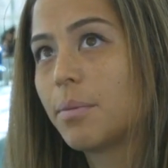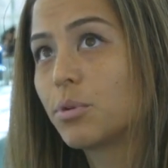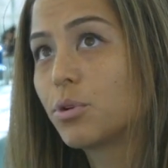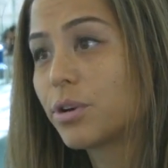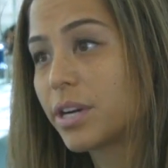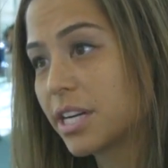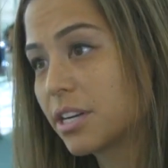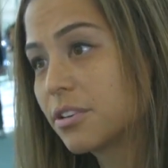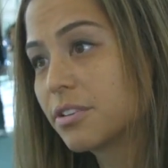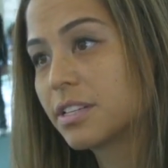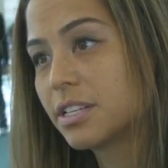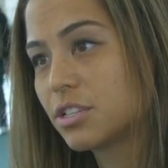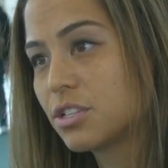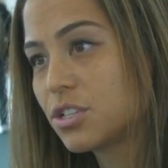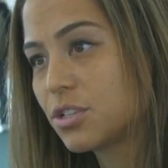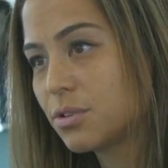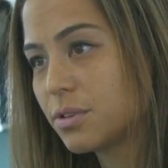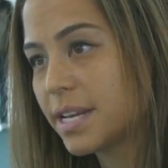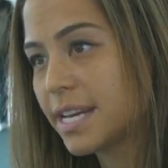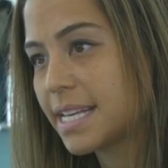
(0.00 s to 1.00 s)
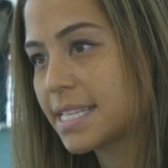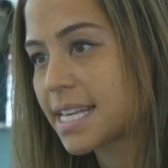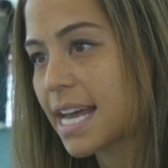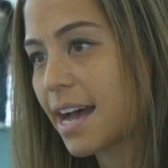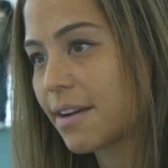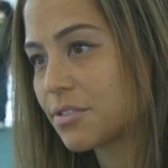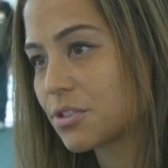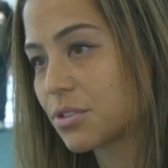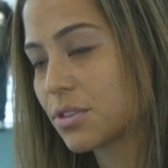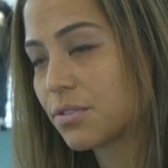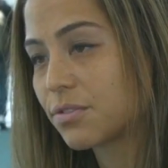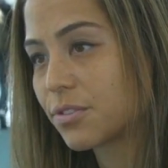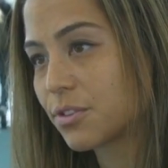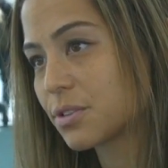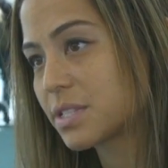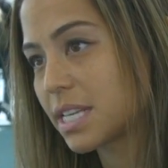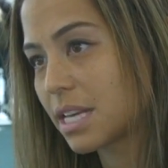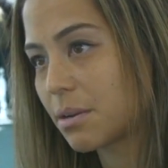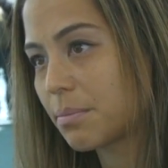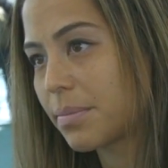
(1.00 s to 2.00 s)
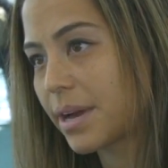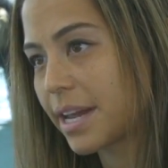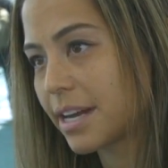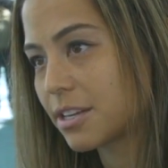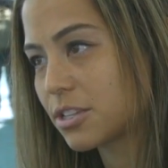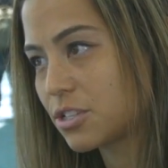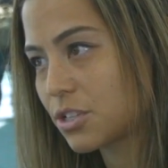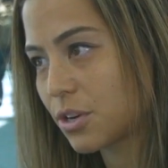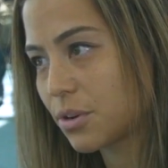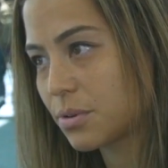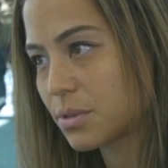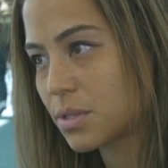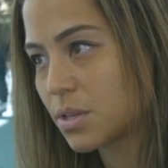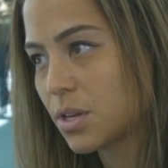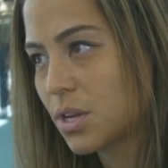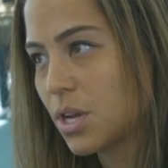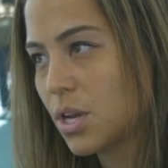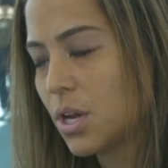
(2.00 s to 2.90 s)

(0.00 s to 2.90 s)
greater than 2 days after the first antibiotic dose,